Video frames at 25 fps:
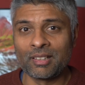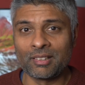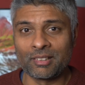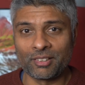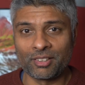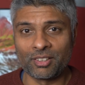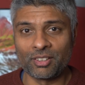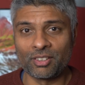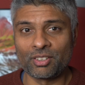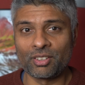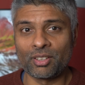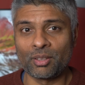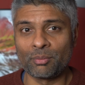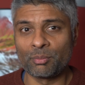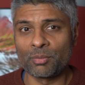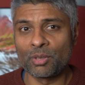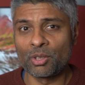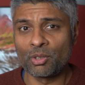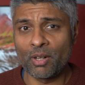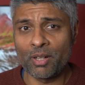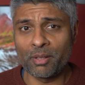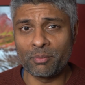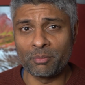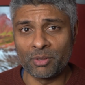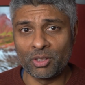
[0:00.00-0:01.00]
listen to some
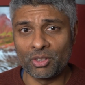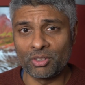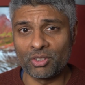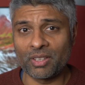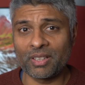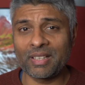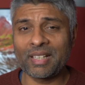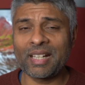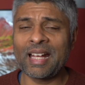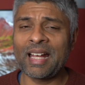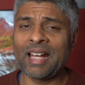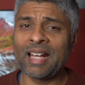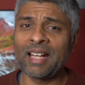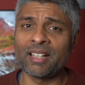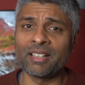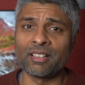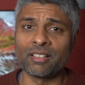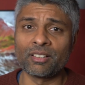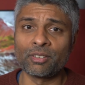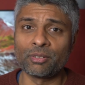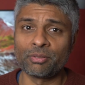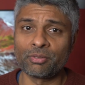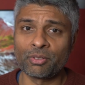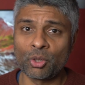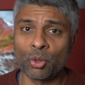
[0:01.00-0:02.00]
great music
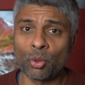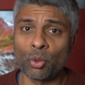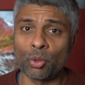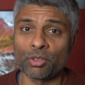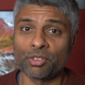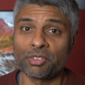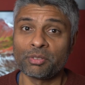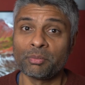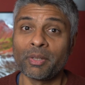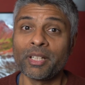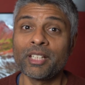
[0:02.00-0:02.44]
and, of course,